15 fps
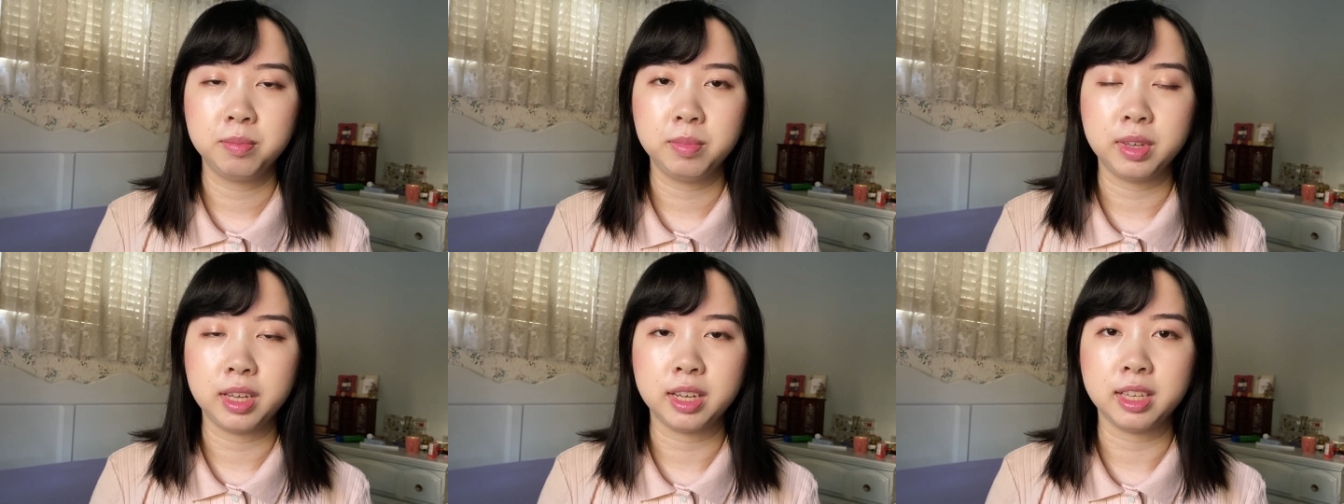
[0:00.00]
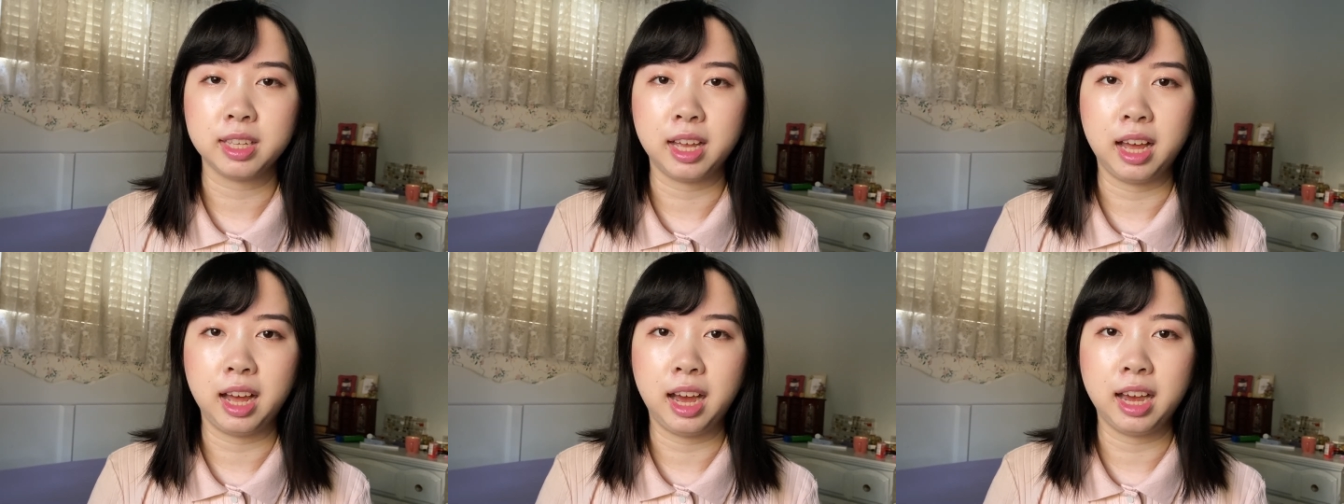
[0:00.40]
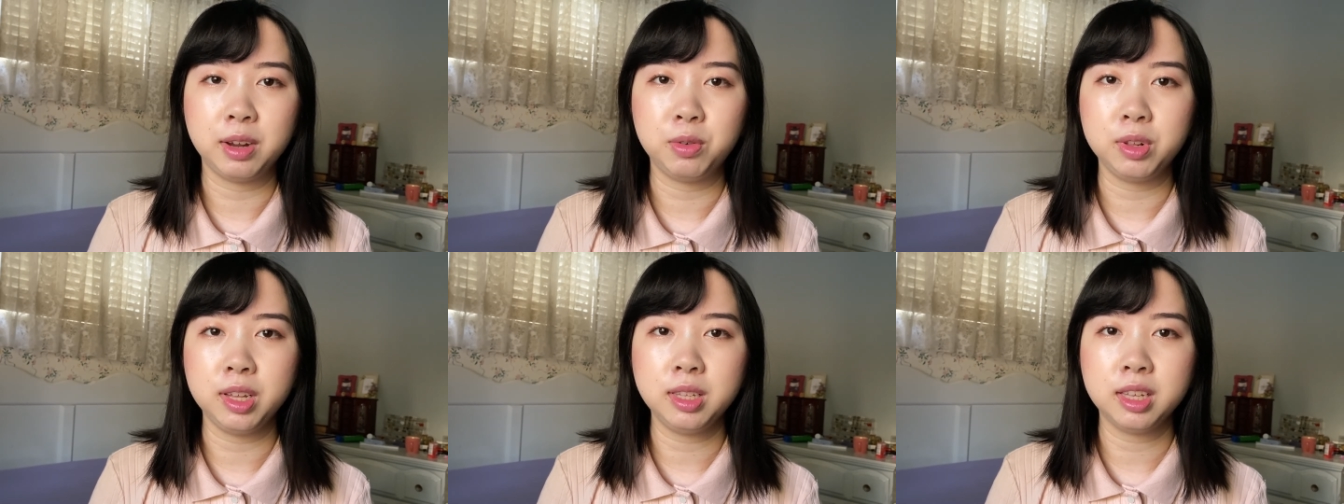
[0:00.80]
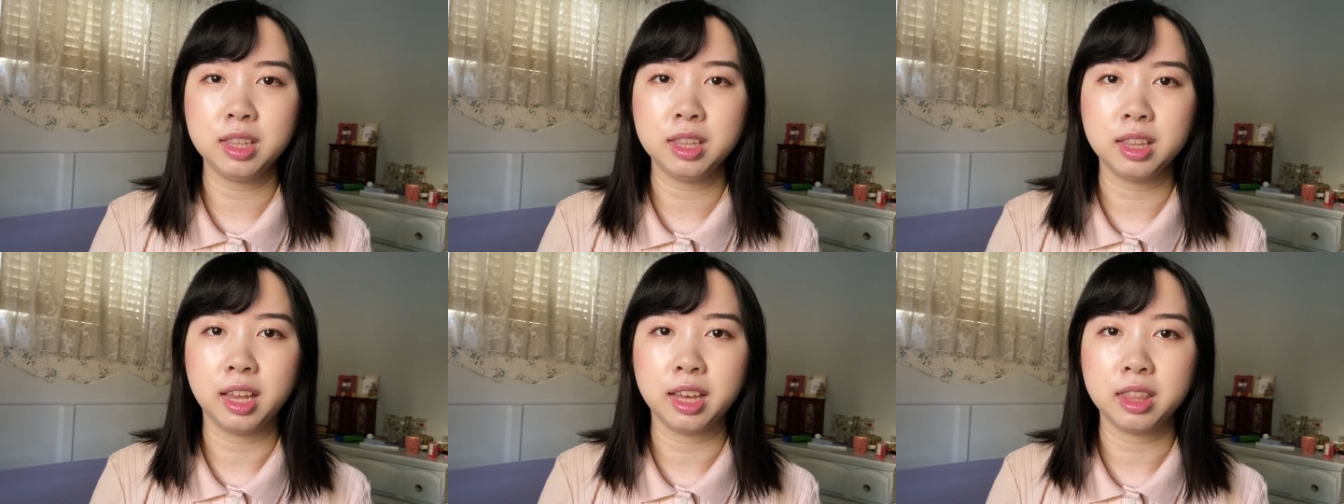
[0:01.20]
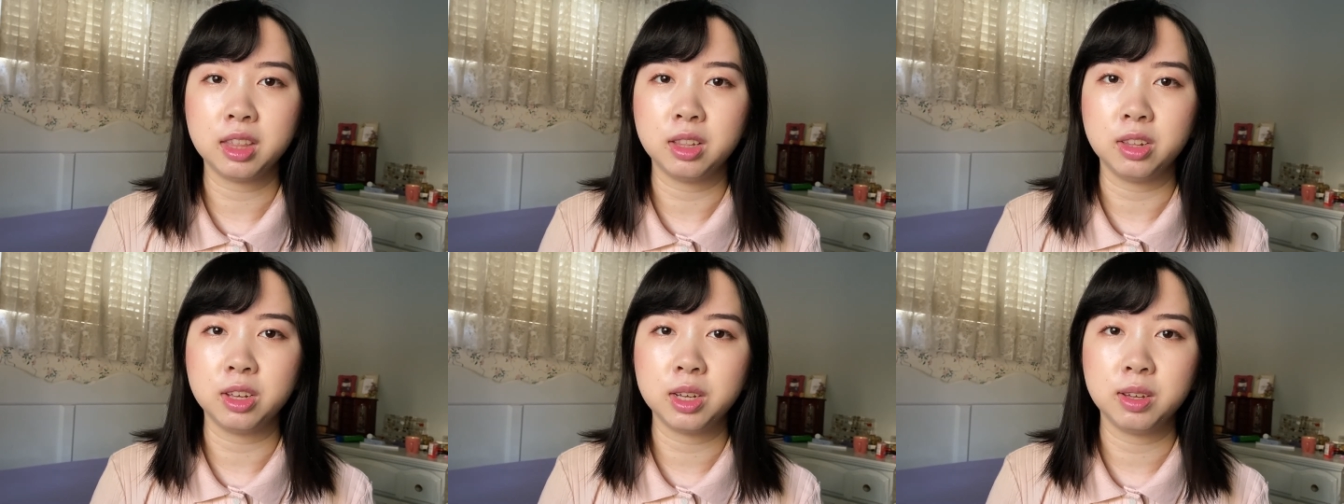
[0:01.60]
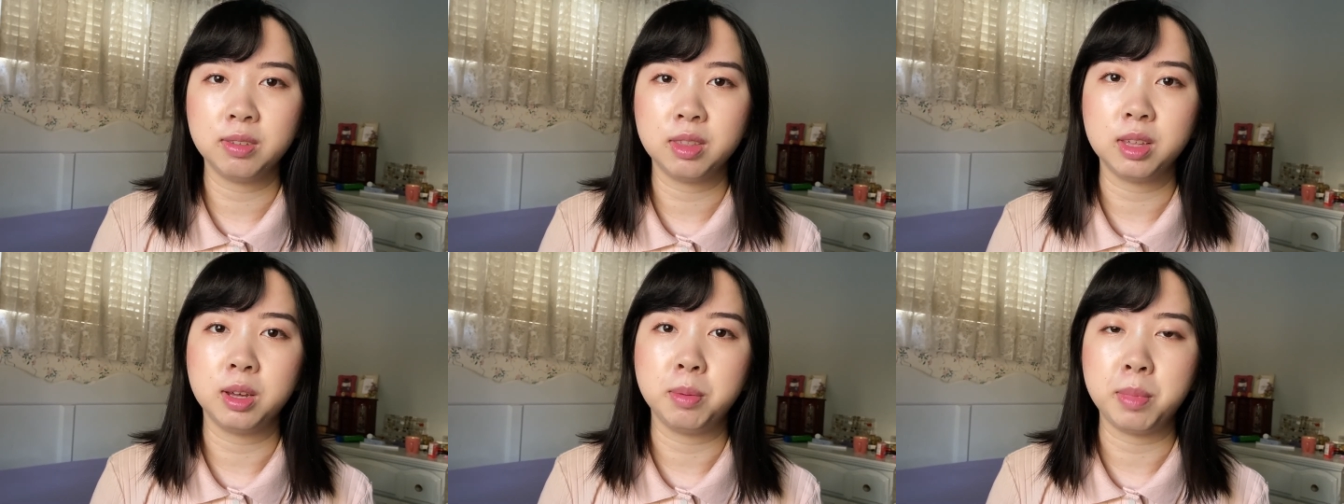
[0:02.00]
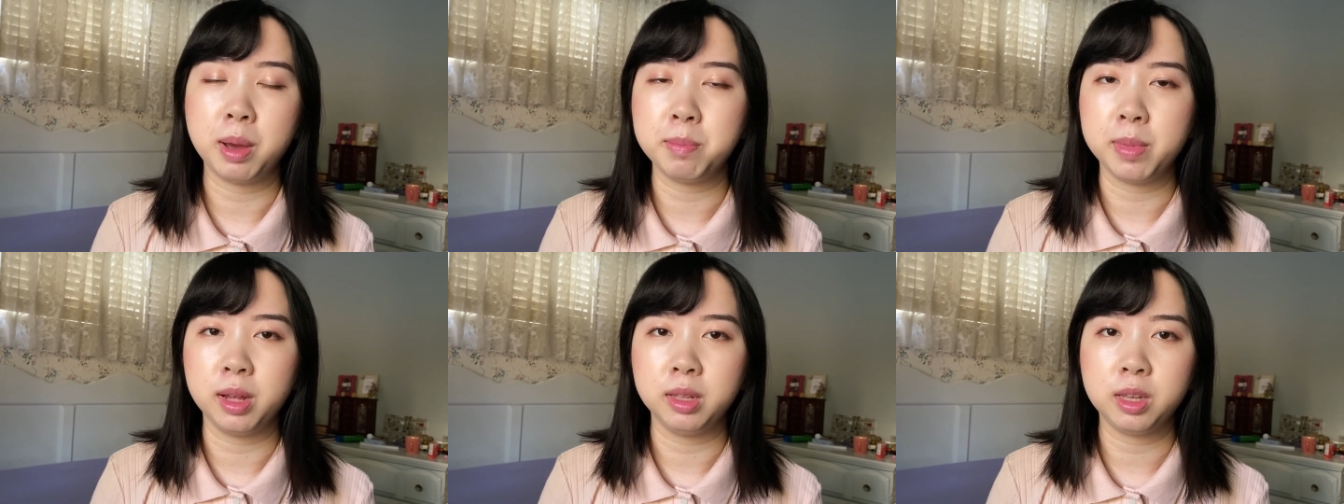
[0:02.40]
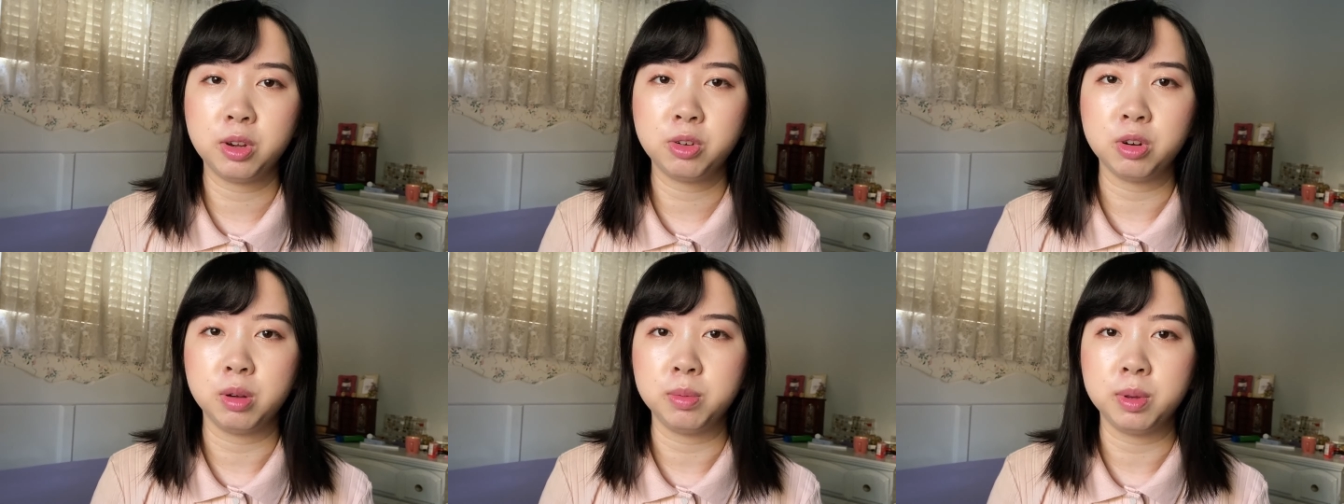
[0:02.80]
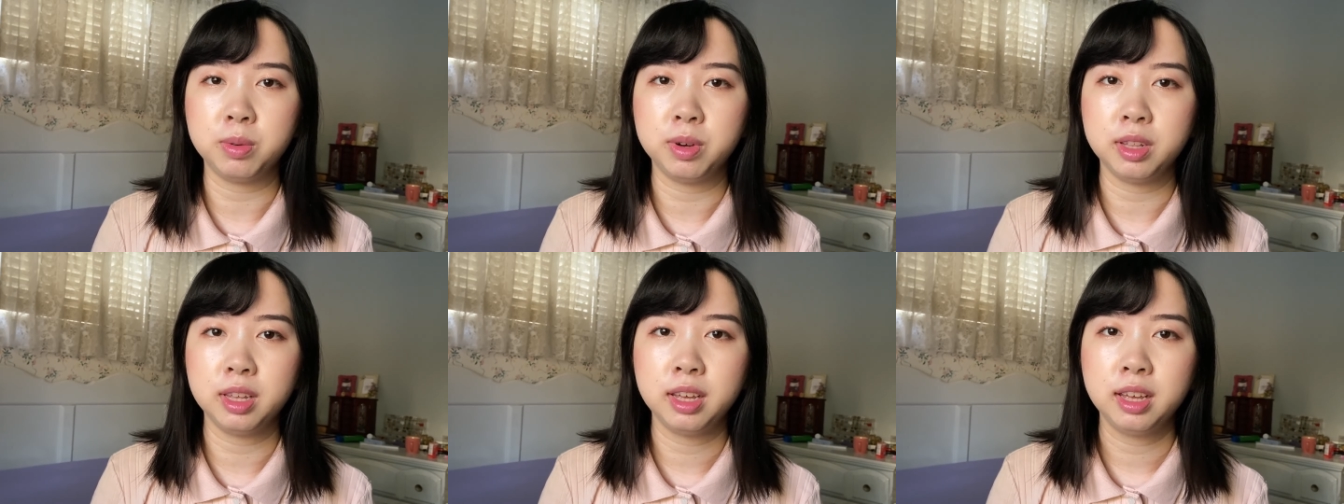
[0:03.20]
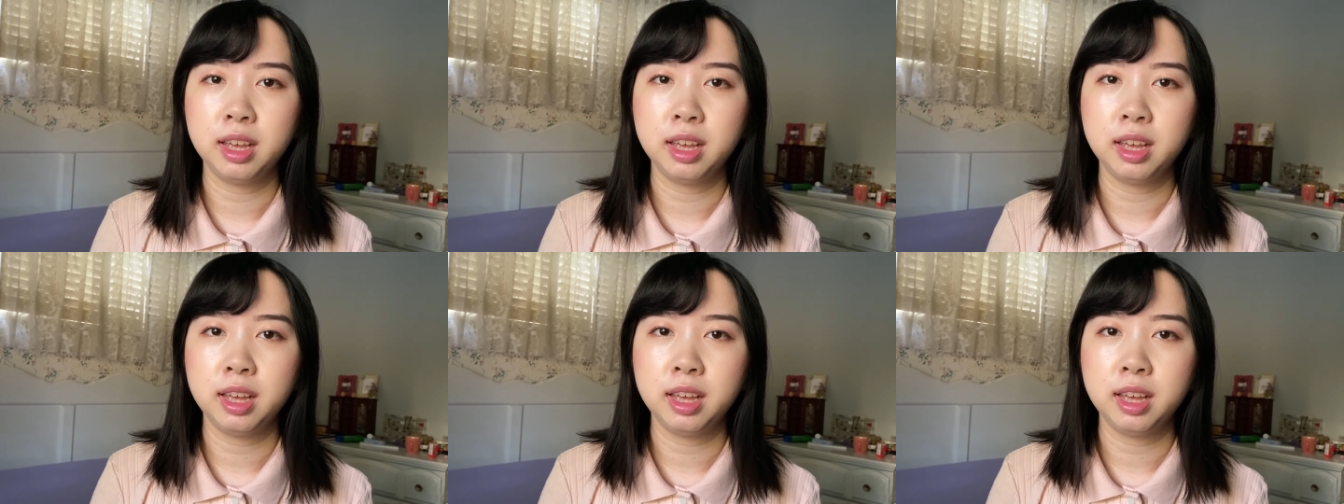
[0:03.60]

because I really didn't like the look of the My Melly Chromy one.